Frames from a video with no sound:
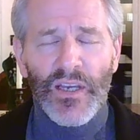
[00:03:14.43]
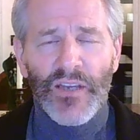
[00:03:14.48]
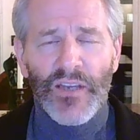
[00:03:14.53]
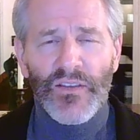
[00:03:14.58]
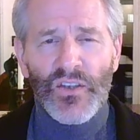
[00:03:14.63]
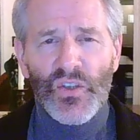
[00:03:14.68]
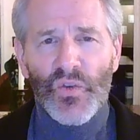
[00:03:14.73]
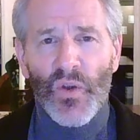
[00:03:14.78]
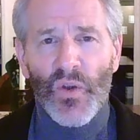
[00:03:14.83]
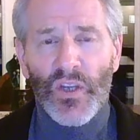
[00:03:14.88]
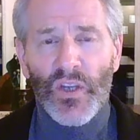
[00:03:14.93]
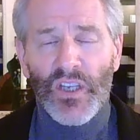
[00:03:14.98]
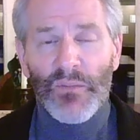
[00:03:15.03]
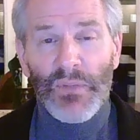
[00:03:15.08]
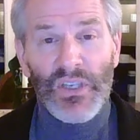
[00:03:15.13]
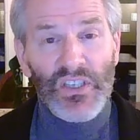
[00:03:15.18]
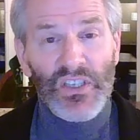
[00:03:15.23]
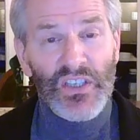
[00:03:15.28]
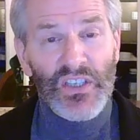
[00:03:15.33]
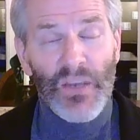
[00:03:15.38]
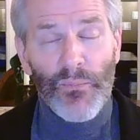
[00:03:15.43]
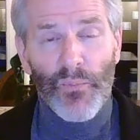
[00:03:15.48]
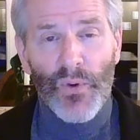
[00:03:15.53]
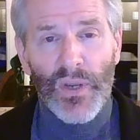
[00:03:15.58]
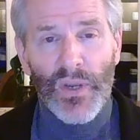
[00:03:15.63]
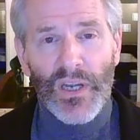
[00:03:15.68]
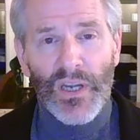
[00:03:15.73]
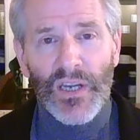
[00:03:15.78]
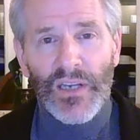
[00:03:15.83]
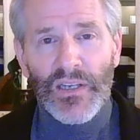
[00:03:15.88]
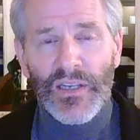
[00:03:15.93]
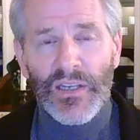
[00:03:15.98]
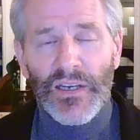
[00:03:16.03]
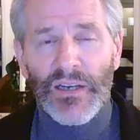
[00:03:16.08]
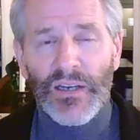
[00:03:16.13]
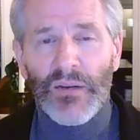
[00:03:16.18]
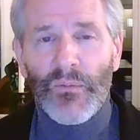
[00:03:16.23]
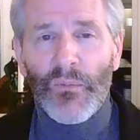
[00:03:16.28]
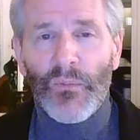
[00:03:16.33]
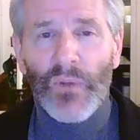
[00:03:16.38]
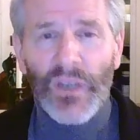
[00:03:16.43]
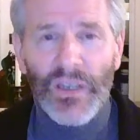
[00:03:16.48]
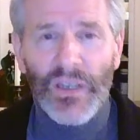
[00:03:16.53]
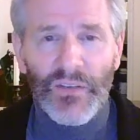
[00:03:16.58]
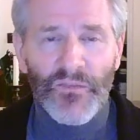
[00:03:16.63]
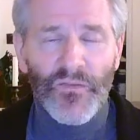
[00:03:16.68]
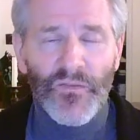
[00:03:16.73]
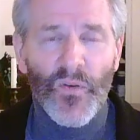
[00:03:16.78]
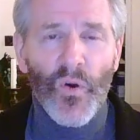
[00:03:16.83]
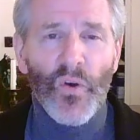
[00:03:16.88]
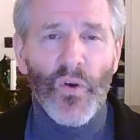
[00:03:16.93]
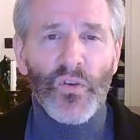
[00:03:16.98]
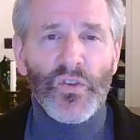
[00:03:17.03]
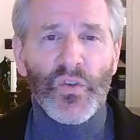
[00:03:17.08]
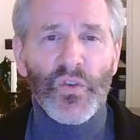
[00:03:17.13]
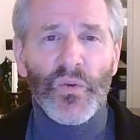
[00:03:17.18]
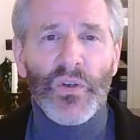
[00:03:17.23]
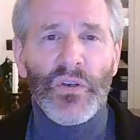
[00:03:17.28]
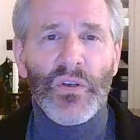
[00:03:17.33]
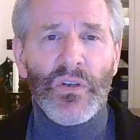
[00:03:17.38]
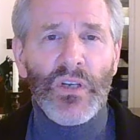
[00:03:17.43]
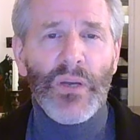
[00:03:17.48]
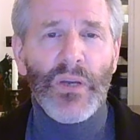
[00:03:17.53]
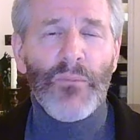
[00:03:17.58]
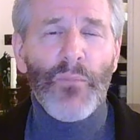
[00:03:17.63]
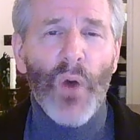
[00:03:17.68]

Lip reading: This joint can be separated in falls or in